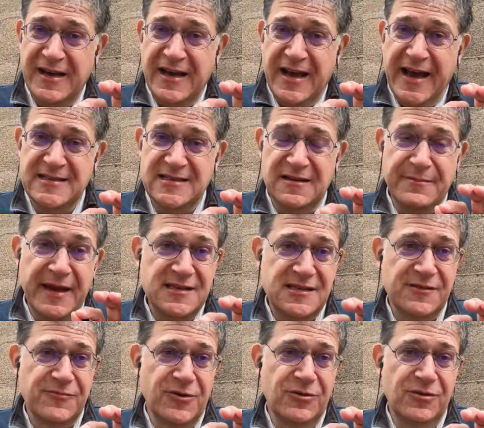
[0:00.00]
has an
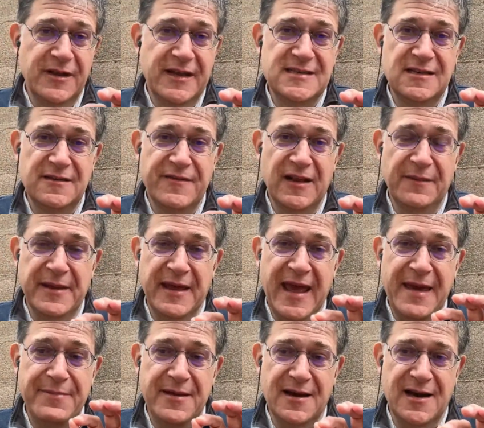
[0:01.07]
amazing role is in developing
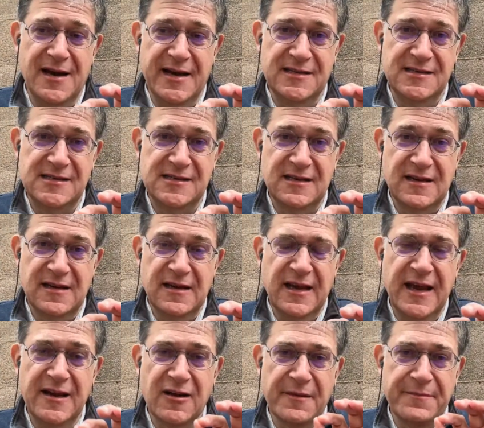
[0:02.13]
APIs
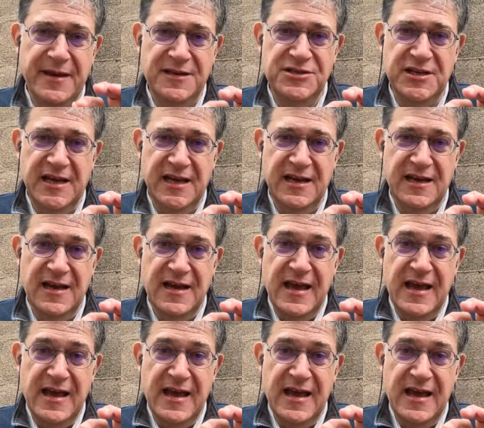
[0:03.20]
in RPG.